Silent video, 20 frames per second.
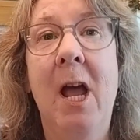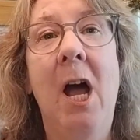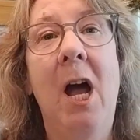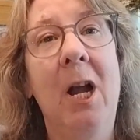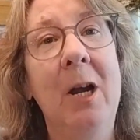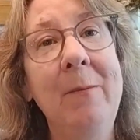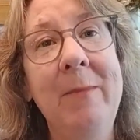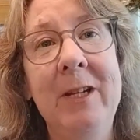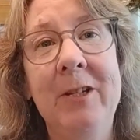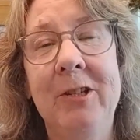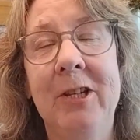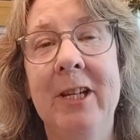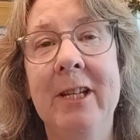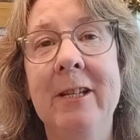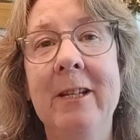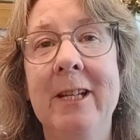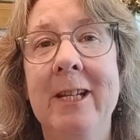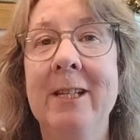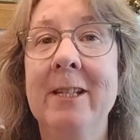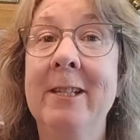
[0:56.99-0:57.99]
Our mission
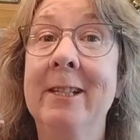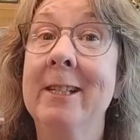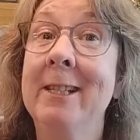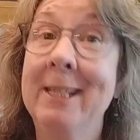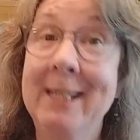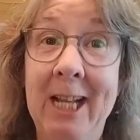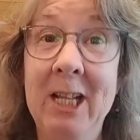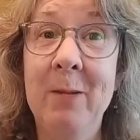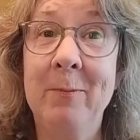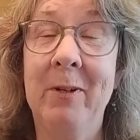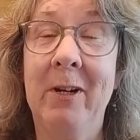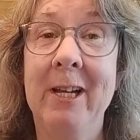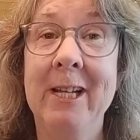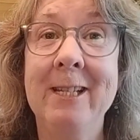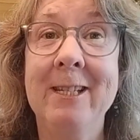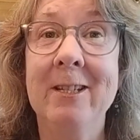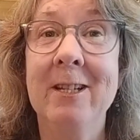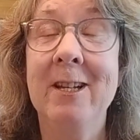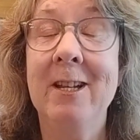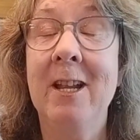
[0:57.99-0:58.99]
is to celebrate
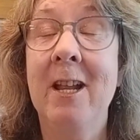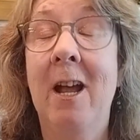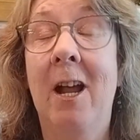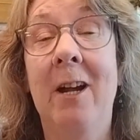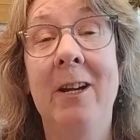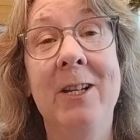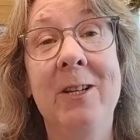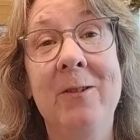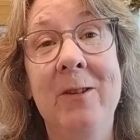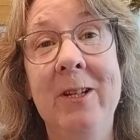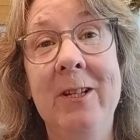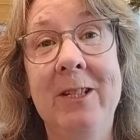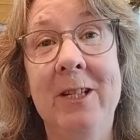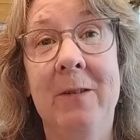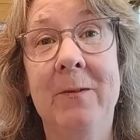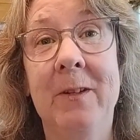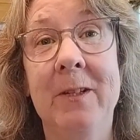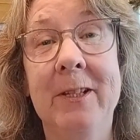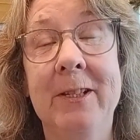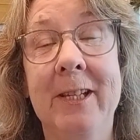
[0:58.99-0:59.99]
our unique
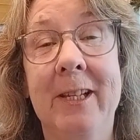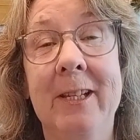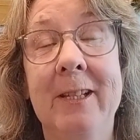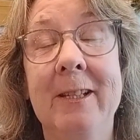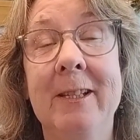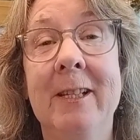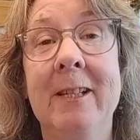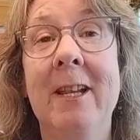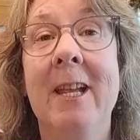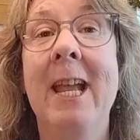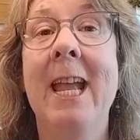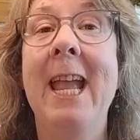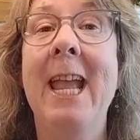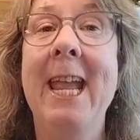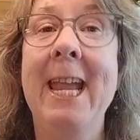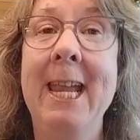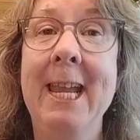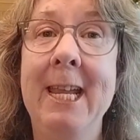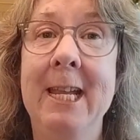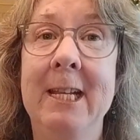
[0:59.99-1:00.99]
differences
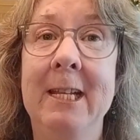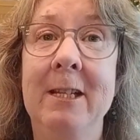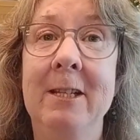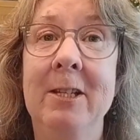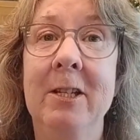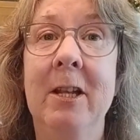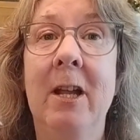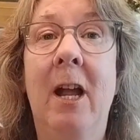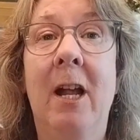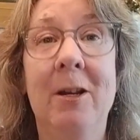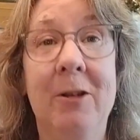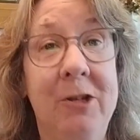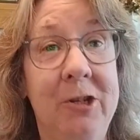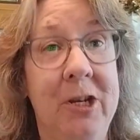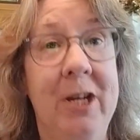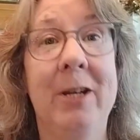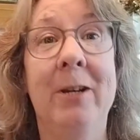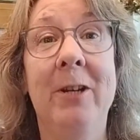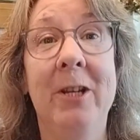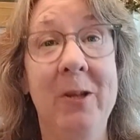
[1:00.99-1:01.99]
and our
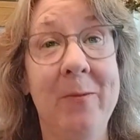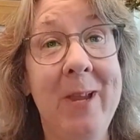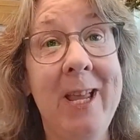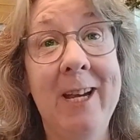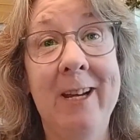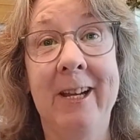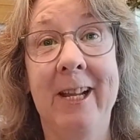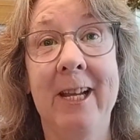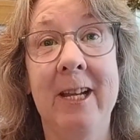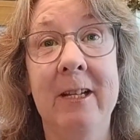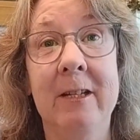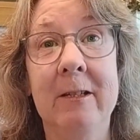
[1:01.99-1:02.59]
shared humanity.